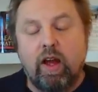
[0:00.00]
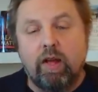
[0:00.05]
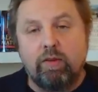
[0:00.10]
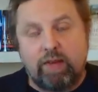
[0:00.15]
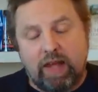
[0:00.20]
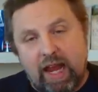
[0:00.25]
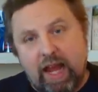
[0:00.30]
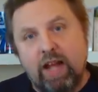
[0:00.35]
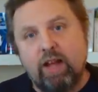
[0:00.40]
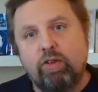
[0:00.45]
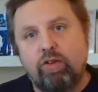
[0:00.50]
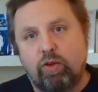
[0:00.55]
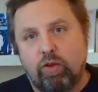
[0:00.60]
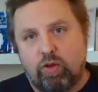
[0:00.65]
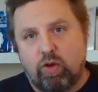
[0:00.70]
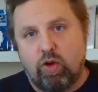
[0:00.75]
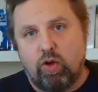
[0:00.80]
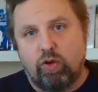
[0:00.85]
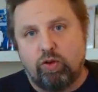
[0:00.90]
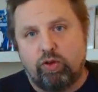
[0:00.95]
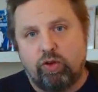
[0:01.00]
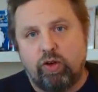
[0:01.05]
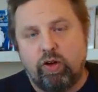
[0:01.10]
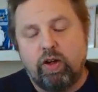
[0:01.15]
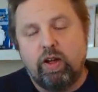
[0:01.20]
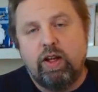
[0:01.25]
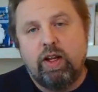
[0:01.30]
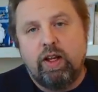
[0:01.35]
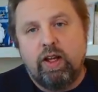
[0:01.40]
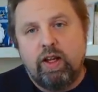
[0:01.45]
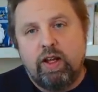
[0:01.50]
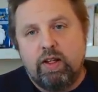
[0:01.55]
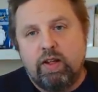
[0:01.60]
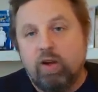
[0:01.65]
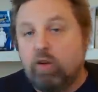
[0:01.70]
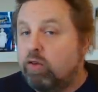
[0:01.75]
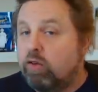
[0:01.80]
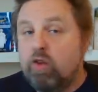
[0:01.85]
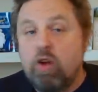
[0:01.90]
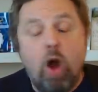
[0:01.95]
of cancel culture,
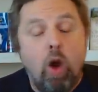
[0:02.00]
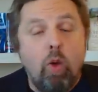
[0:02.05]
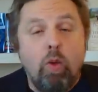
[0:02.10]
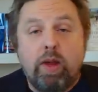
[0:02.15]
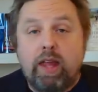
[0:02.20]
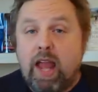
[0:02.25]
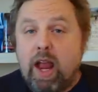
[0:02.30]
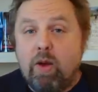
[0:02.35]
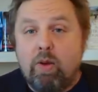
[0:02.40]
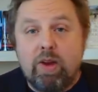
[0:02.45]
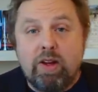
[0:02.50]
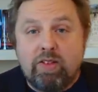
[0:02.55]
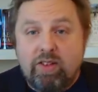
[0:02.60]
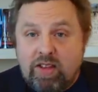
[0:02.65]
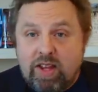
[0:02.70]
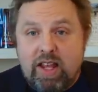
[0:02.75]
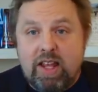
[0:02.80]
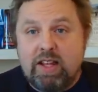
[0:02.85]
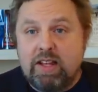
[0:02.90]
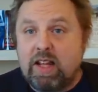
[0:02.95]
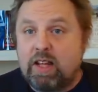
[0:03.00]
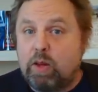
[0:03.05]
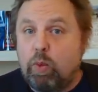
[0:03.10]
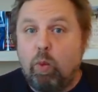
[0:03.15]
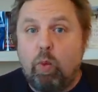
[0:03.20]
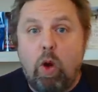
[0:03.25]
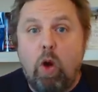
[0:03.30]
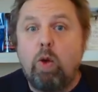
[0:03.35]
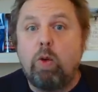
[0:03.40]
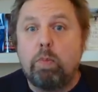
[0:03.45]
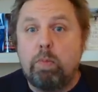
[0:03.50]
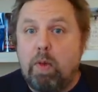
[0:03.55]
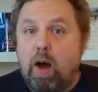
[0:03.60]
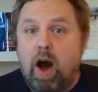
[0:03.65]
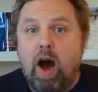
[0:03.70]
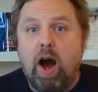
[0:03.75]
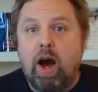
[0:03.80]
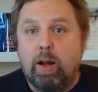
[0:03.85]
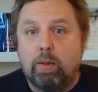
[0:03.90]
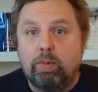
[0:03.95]
there's no guarantee that the woke
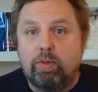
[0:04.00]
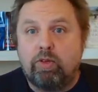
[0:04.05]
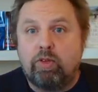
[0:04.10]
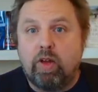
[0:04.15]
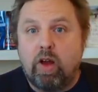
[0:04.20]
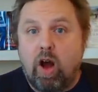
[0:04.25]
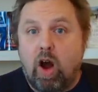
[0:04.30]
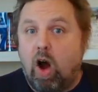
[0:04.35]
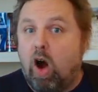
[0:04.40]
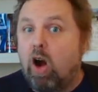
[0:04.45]
mobs